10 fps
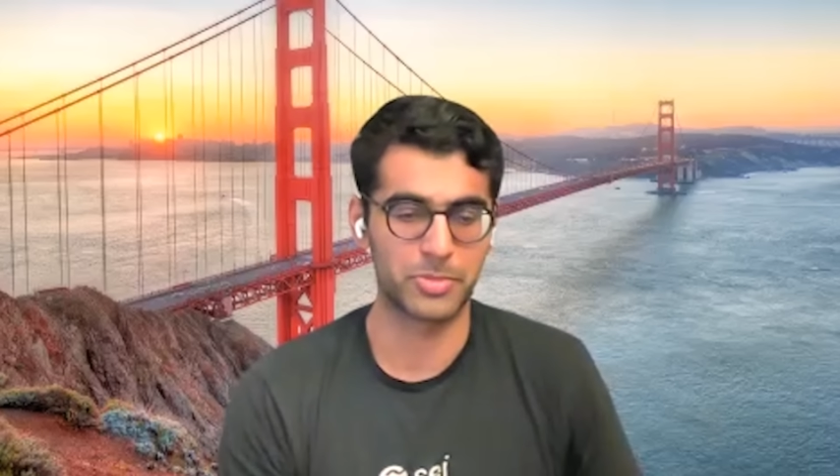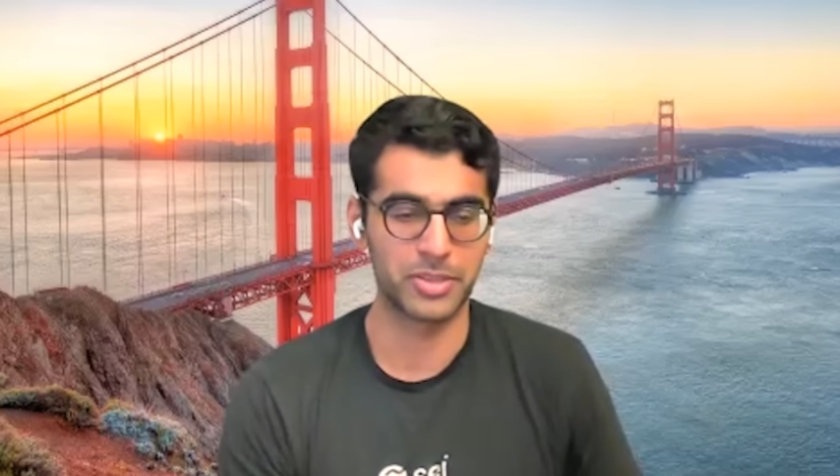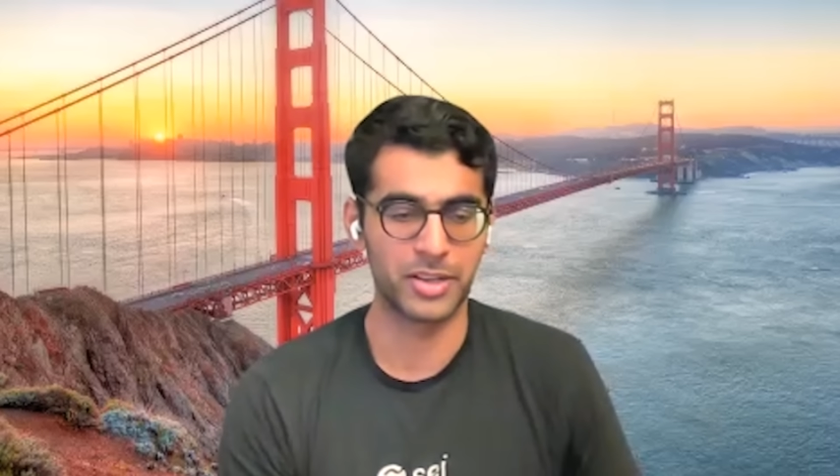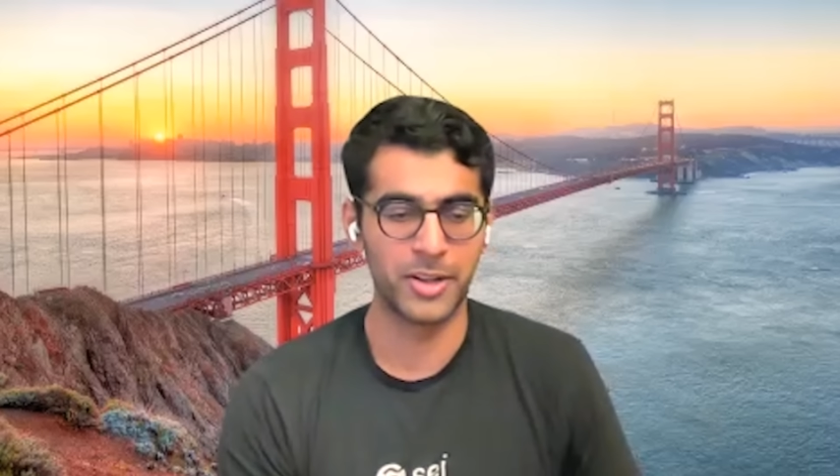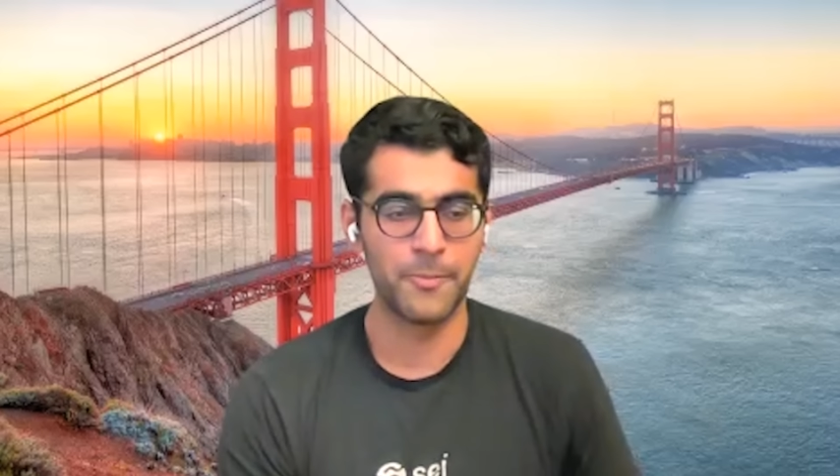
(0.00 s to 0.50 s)

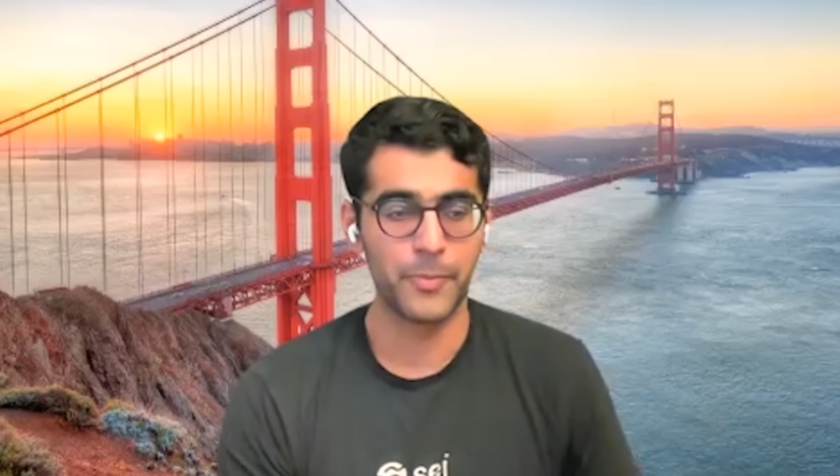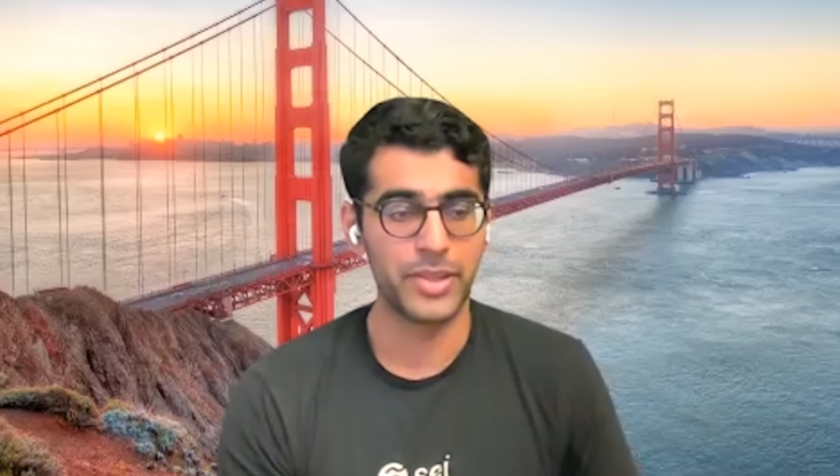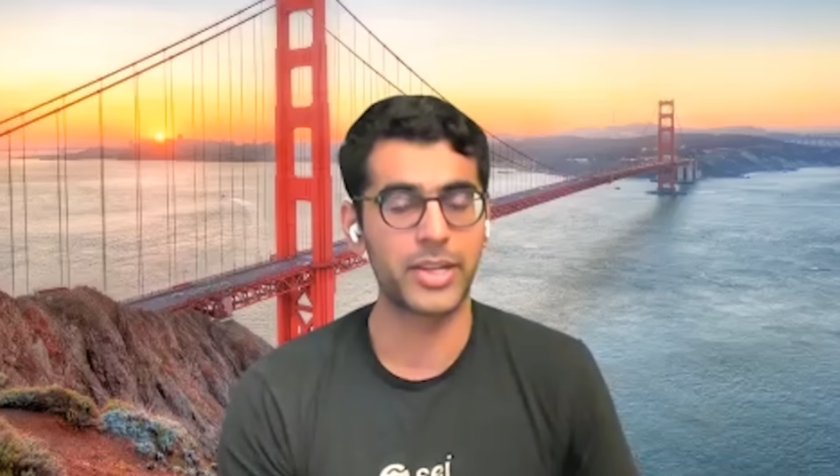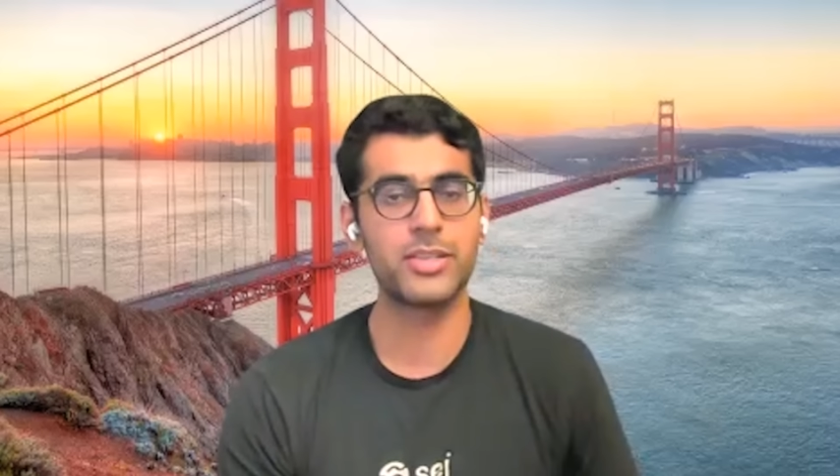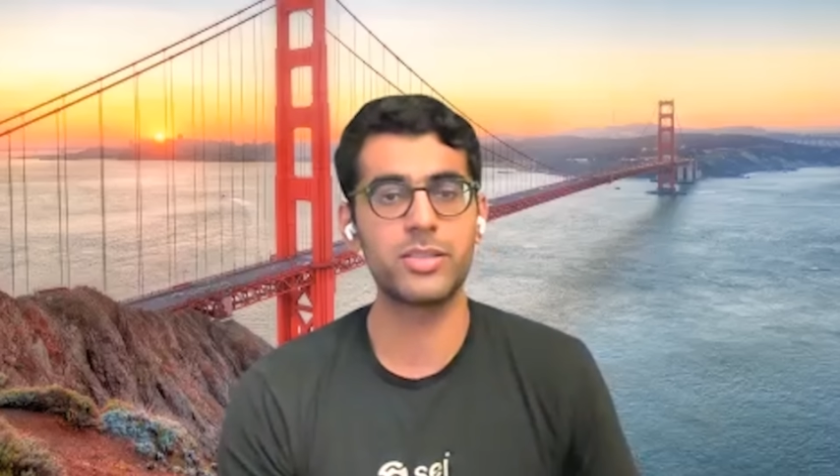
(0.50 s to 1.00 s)
but In
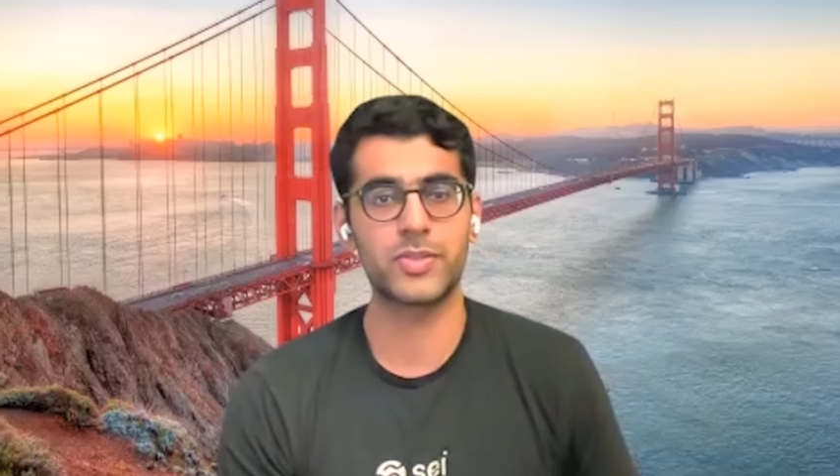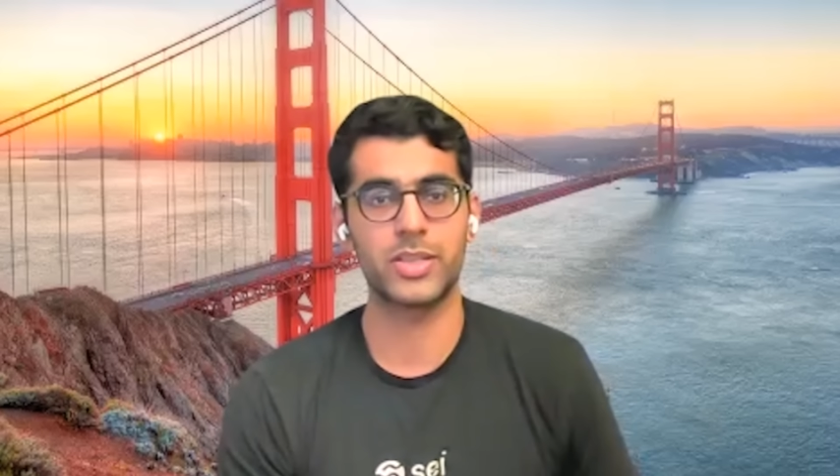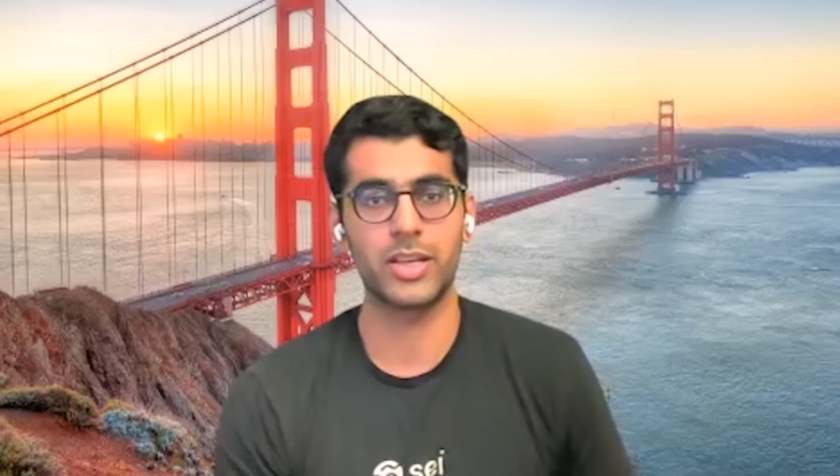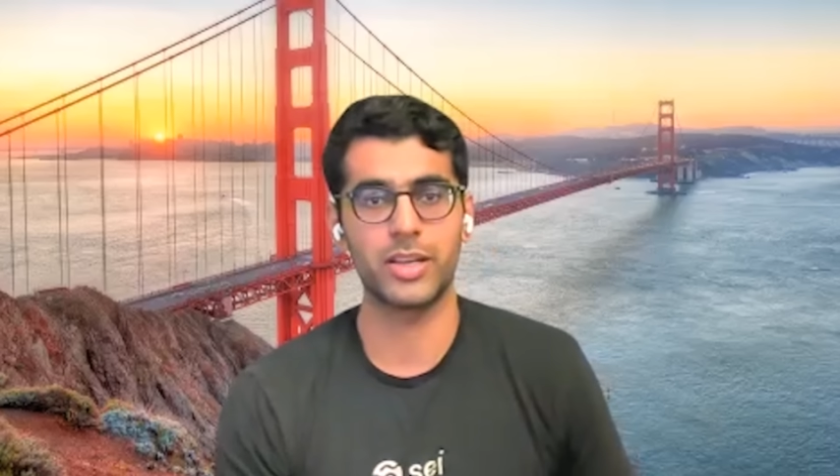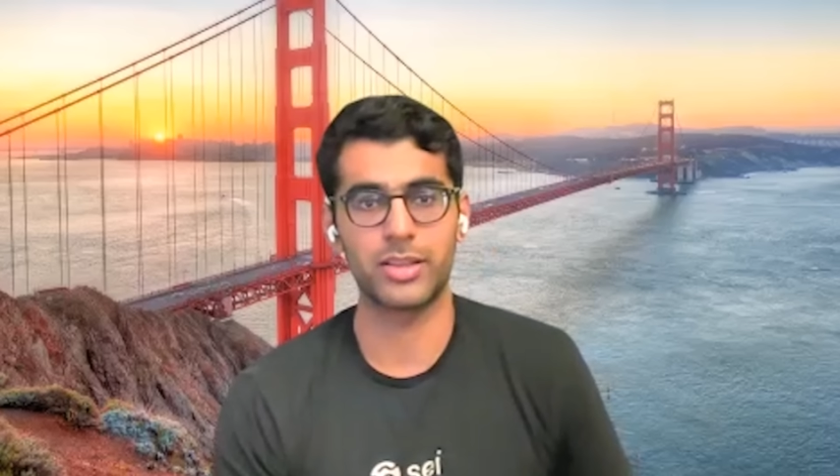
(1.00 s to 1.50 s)
the case of
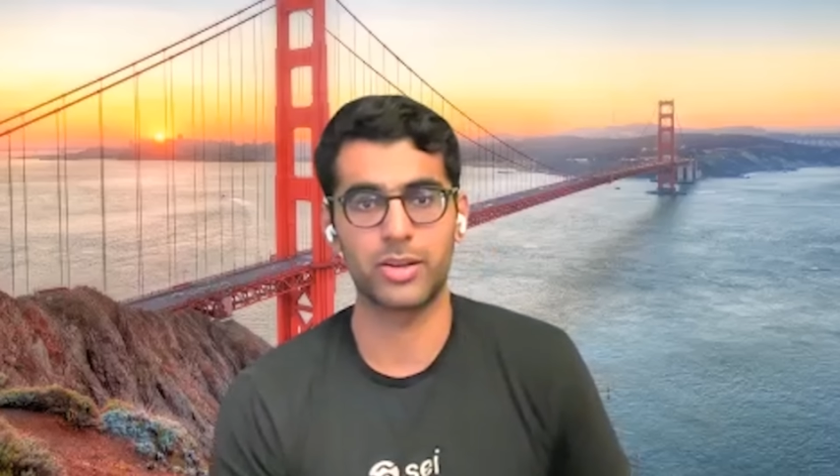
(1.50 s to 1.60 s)
Sei,